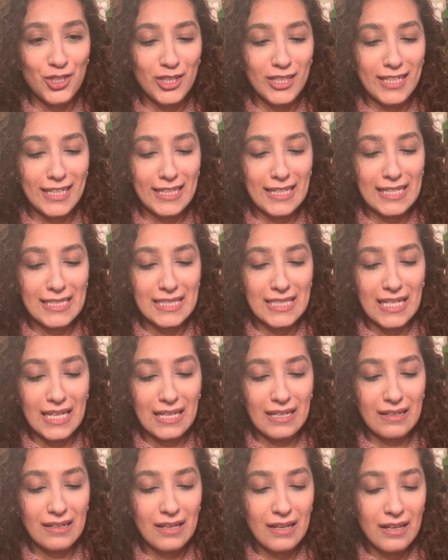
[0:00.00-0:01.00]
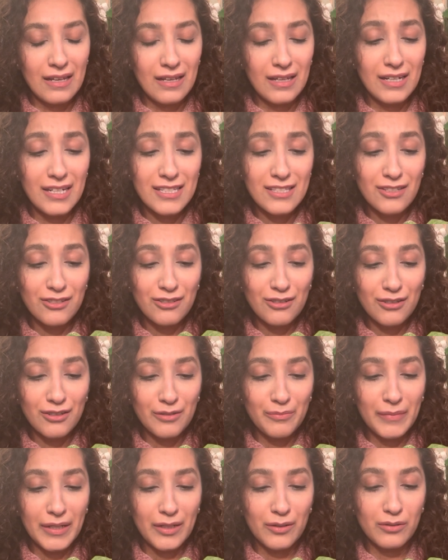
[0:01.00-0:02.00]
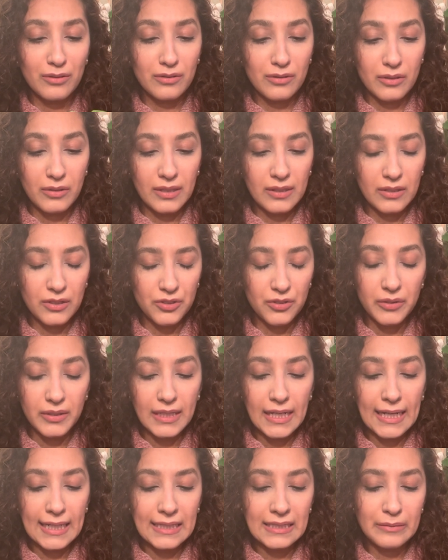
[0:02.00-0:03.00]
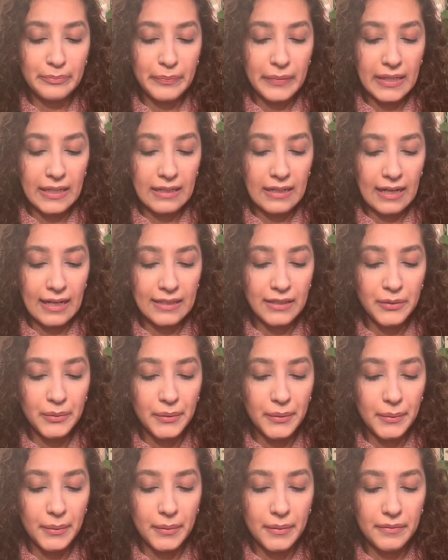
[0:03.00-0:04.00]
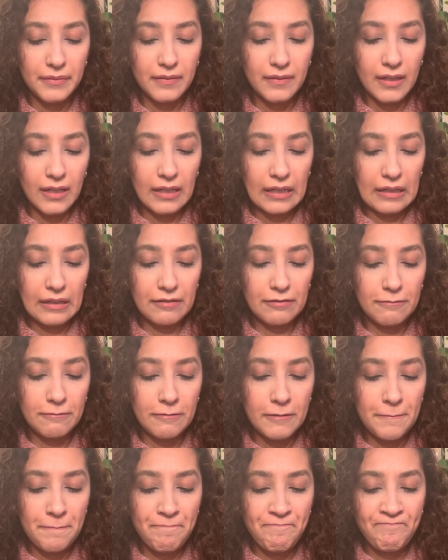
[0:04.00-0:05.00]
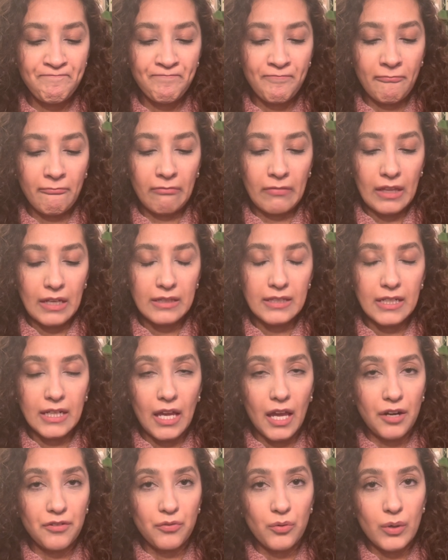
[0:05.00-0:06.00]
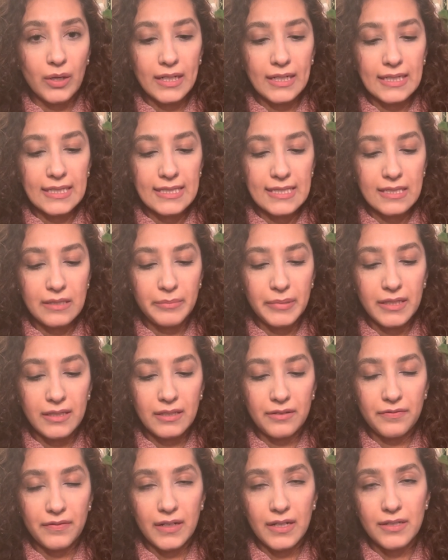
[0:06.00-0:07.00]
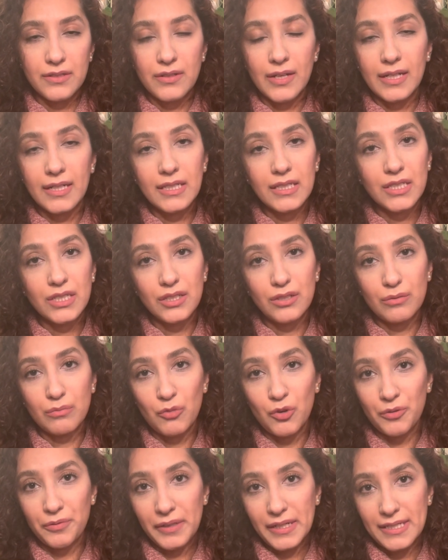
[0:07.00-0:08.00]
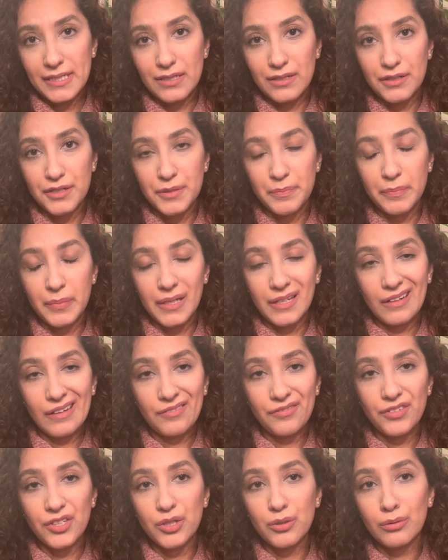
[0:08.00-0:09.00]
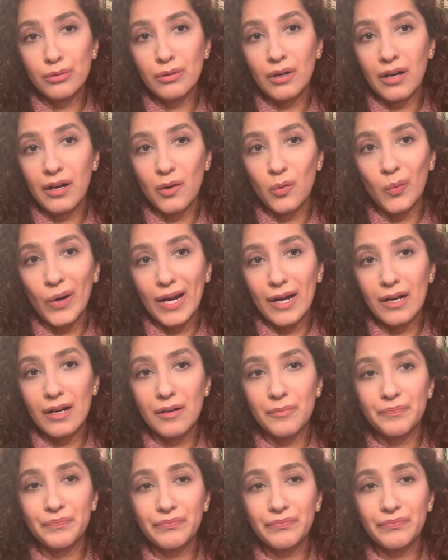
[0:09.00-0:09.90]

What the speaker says: that it's in. It is under my grow light, but I don't know if the care for it needs to be different. So I need to do more research, but if you are aware,